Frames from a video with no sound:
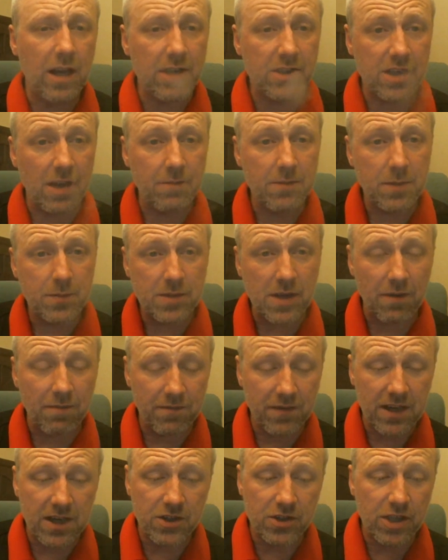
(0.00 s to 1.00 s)
70%
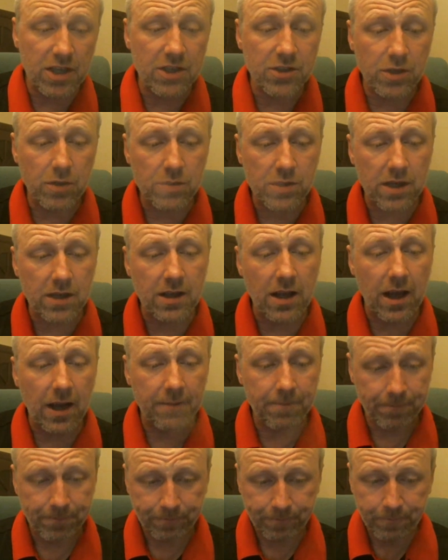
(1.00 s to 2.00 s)
VG juice in there,